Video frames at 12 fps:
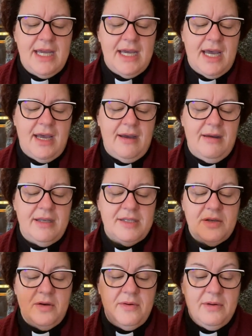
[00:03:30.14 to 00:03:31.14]

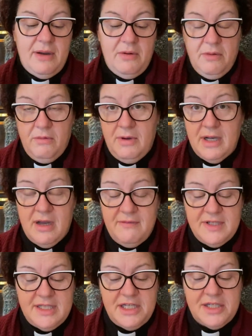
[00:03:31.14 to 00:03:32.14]
So what
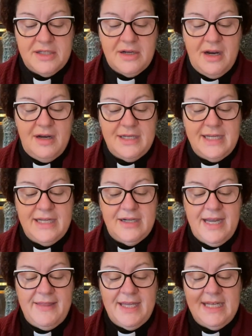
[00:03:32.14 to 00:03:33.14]
conversations are hard to hear,
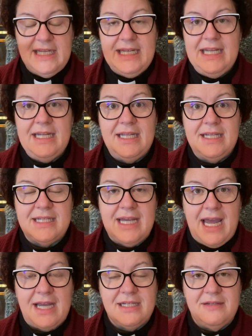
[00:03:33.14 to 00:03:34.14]
and then lean into
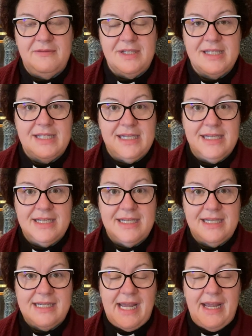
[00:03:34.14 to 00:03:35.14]
active listening
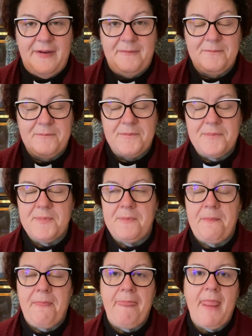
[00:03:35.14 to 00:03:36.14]
today.
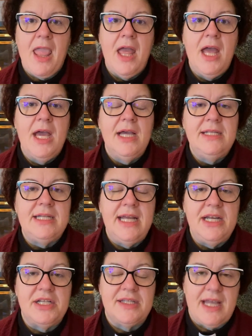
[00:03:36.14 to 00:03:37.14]

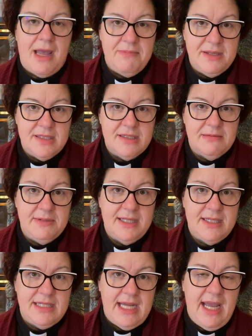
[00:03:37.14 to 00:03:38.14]
Today just happens to be
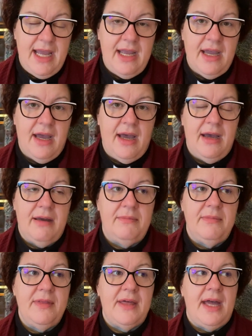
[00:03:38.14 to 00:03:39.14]
the day
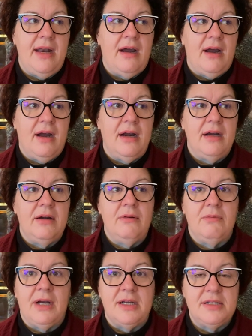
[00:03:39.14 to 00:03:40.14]
that our
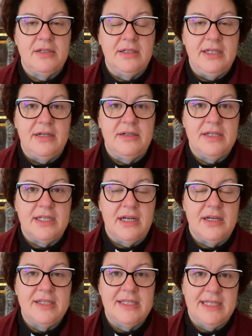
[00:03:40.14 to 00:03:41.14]
rostered leaders and
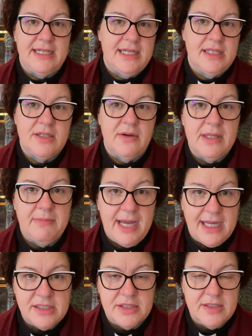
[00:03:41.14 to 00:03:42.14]
our synods, all the
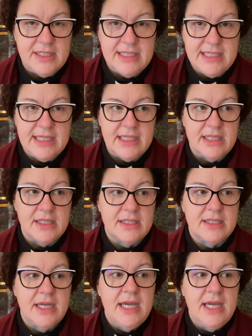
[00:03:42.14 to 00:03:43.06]
pastors and deacons,